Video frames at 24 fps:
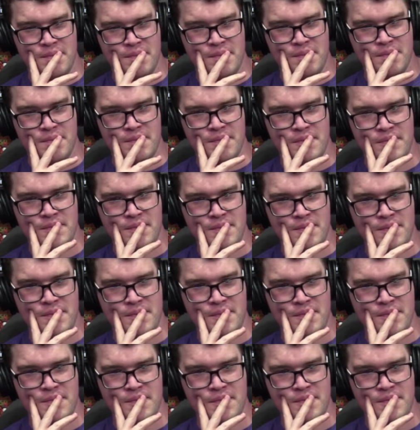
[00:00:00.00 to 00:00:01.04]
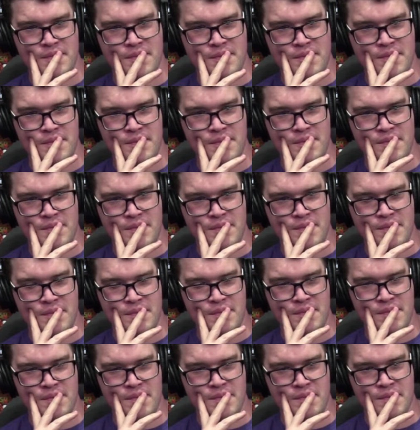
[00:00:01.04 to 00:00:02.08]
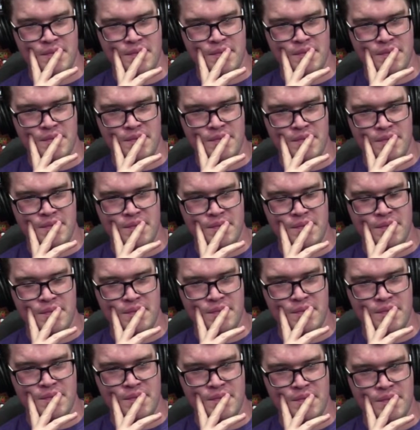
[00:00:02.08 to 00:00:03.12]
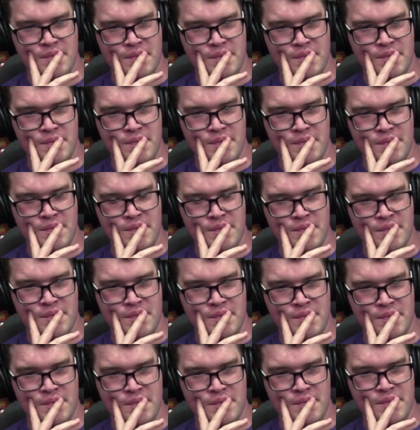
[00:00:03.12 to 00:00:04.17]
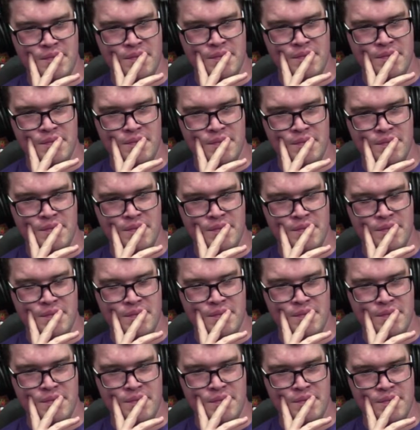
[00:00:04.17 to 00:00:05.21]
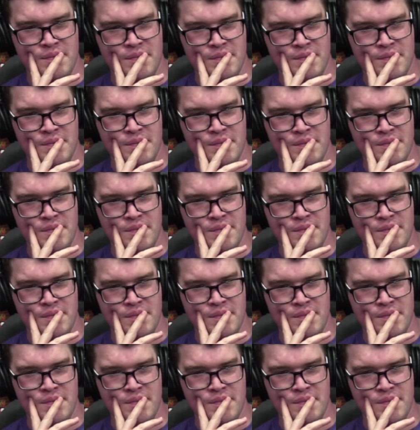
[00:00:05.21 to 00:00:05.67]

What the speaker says: (not speaking)